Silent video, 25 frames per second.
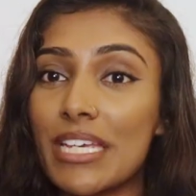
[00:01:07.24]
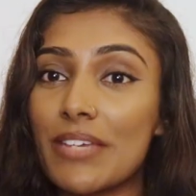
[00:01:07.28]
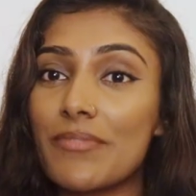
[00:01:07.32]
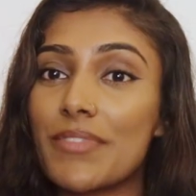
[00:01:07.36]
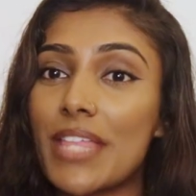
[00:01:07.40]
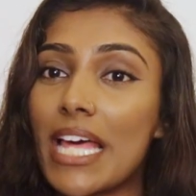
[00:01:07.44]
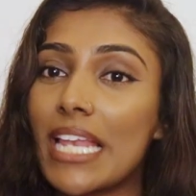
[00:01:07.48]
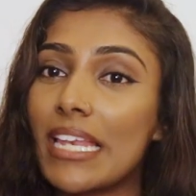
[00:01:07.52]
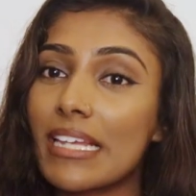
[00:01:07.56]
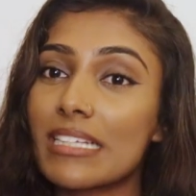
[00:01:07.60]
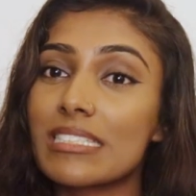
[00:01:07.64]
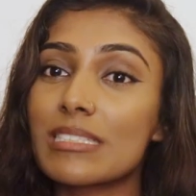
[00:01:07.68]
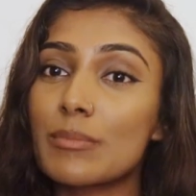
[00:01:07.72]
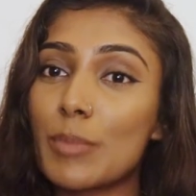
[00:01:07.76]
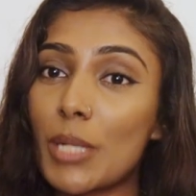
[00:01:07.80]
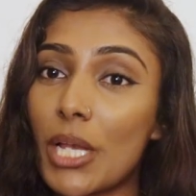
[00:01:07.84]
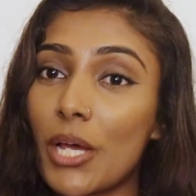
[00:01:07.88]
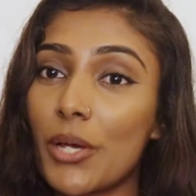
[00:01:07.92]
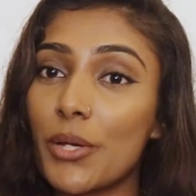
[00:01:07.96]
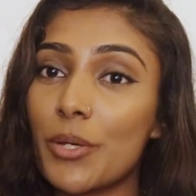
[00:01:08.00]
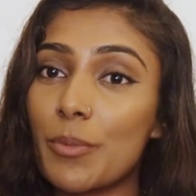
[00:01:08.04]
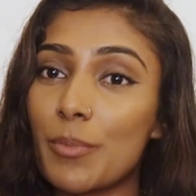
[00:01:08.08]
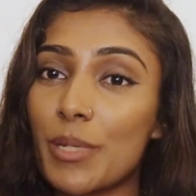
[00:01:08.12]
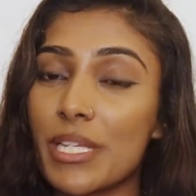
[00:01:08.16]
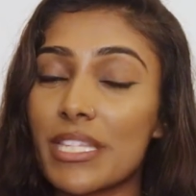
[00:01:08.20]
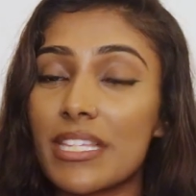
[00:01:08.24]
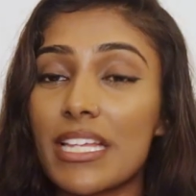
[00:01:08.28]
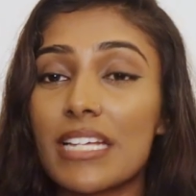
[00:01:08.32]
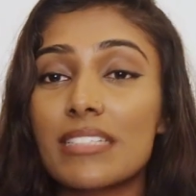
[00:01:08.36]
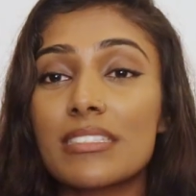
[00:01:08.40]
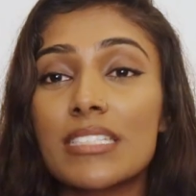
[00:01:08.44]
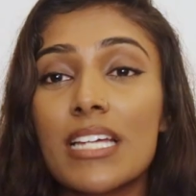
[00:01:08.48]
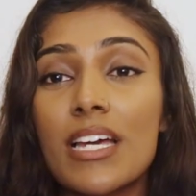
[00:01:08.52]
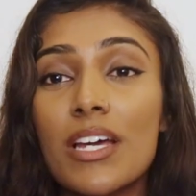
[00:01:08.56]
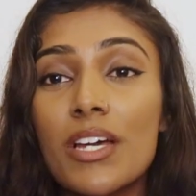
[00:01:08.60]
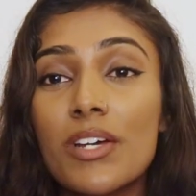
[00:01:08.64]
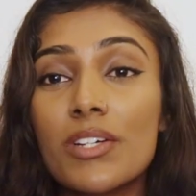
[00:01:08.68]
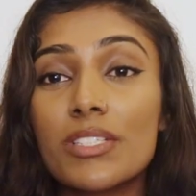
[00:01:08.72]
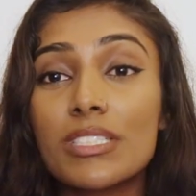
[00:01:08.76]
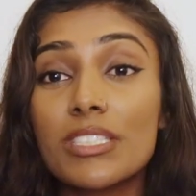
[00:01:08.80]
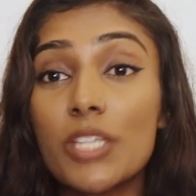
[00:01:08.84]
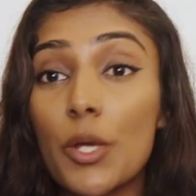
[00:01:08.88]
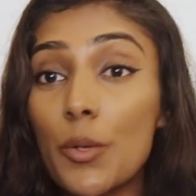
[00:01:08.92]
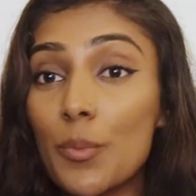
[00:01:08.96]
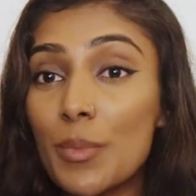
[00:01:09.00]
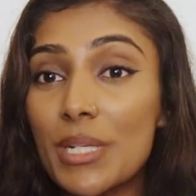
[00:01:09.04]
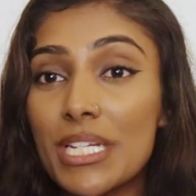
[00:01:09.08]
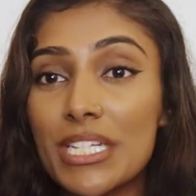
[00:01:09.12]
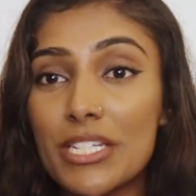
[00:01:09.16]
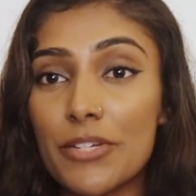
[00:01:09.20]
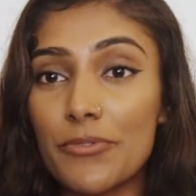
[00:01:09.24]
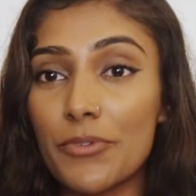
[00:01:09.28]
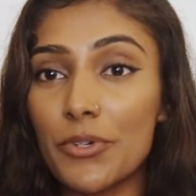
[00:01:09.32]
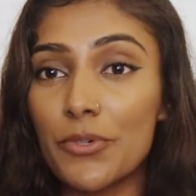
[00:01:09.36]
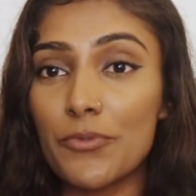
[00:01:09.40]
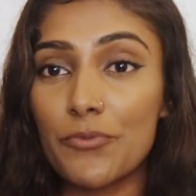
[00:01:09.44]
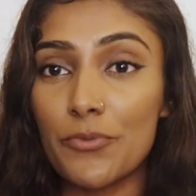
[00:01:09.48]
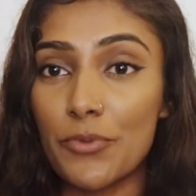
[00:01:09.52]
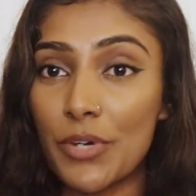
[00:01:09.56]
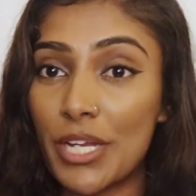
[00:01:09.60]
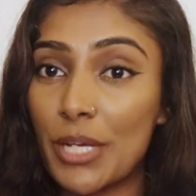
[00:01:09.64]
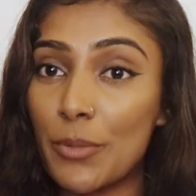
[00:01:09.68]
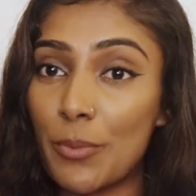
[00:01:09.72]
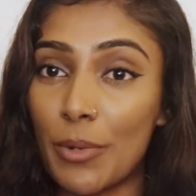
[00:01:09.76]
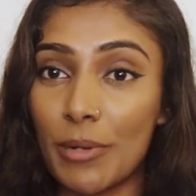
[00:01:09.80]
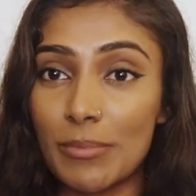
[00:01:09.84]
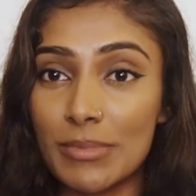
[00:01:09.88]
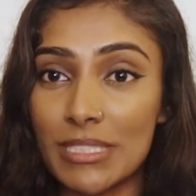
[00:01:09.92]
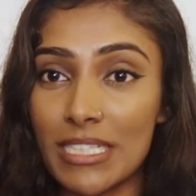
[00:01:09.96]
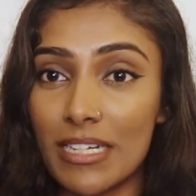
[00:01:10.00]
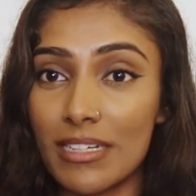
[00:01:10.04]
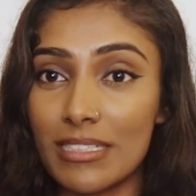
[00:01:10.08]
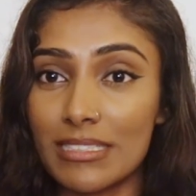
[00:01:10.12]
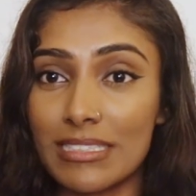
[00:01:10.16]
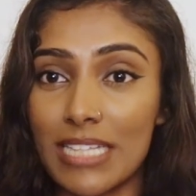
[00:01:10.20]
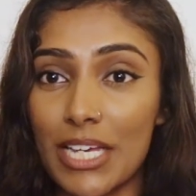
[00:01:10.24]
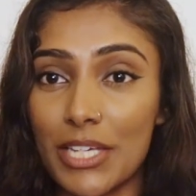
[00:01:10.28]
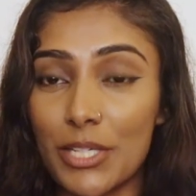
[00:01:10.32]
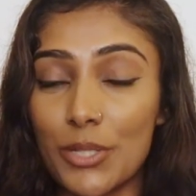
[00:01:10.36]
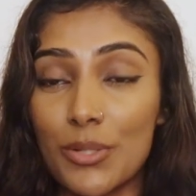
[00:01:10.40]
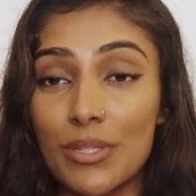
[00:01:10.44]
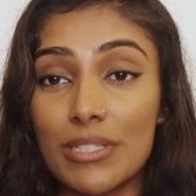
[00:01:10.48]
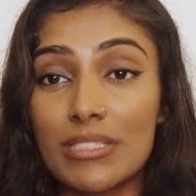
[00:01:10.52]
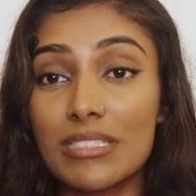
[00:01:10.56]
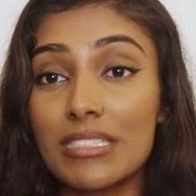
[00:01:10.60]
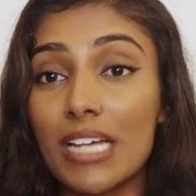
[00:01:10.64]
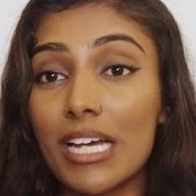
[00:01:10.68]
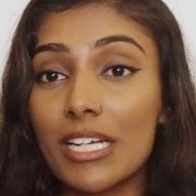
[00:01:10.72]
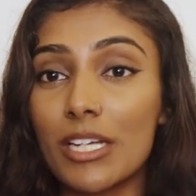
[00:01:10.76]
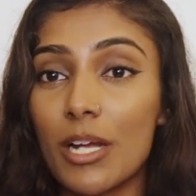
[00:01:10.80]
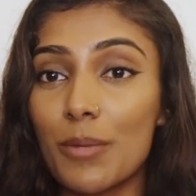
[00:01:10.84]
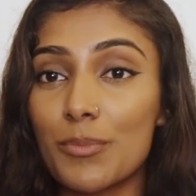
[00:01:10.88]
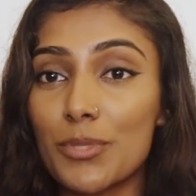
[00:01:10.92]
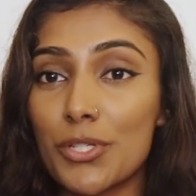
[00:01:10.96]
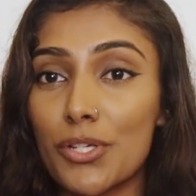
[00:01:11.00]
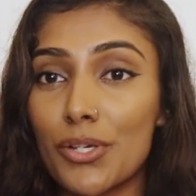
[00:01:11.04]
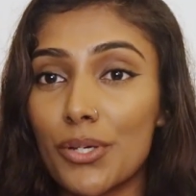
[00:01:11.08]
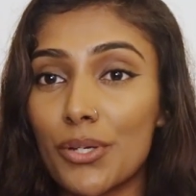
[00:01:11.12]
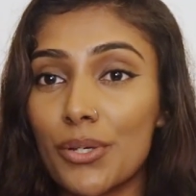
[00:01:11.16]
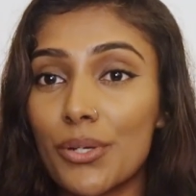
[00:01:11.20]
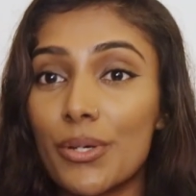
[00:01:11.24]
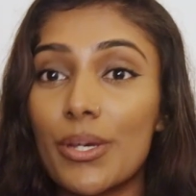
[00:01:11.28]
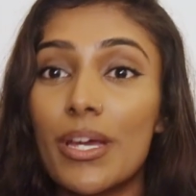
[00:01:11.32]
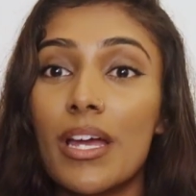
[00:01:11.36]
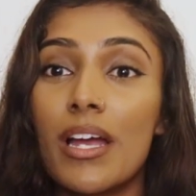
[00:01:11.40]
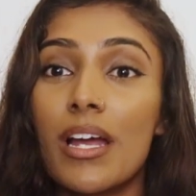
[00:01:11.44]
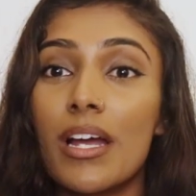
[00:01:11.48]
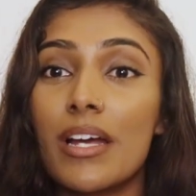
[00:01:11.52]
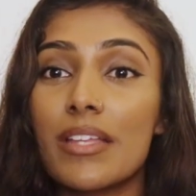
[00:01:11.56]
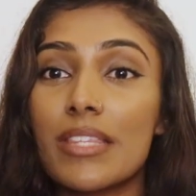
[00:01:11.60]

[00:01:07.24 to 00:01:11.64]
leave their links below, but there's so many different free websites that you can sign up to.